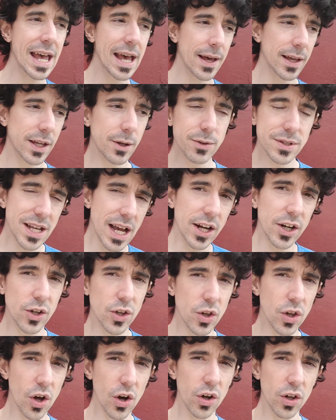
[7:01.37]
He was kind
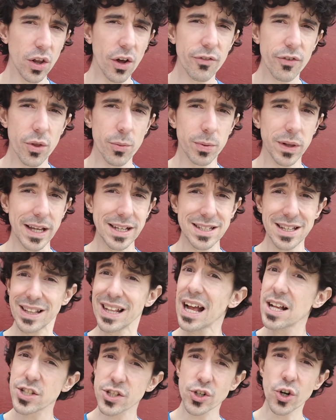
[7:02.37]
of all over the place, and
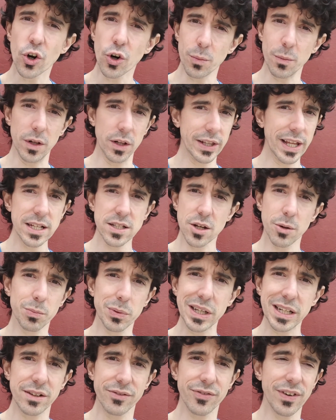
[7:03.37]
that's normal. That's
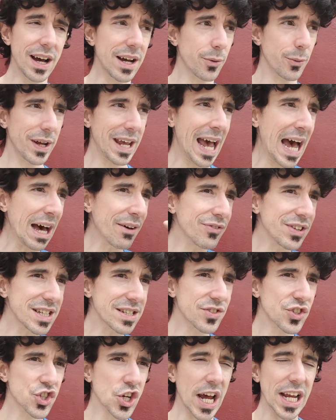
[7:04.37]
completely fine. We have
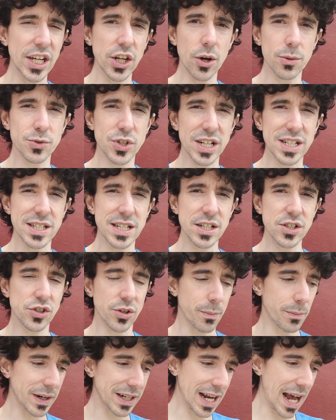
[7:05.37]
this shiny object
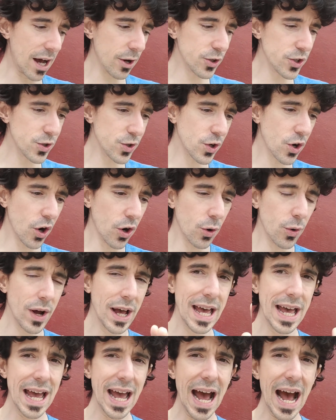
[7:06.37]
syndrome, but how do you go
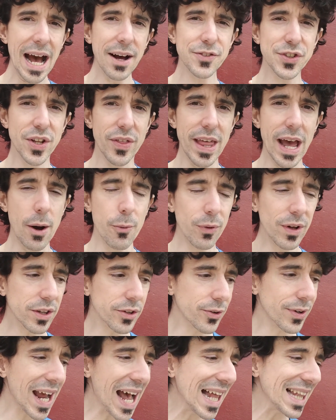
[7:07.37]
after that? Well,
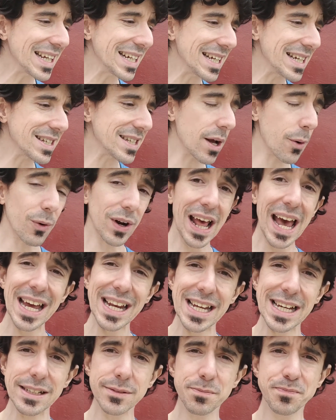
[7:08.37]
the reality is that what I
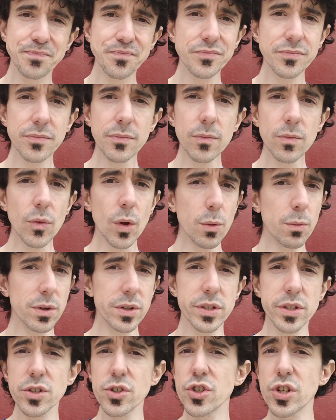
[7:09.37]
did
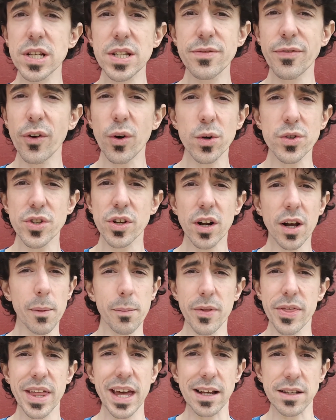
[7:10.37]
was to just focus on a
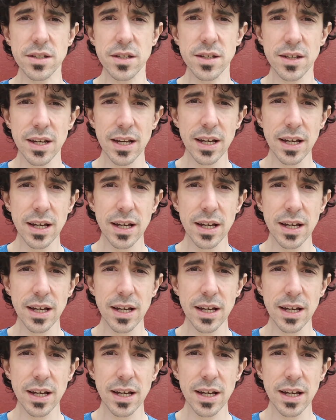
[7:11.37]
couple things.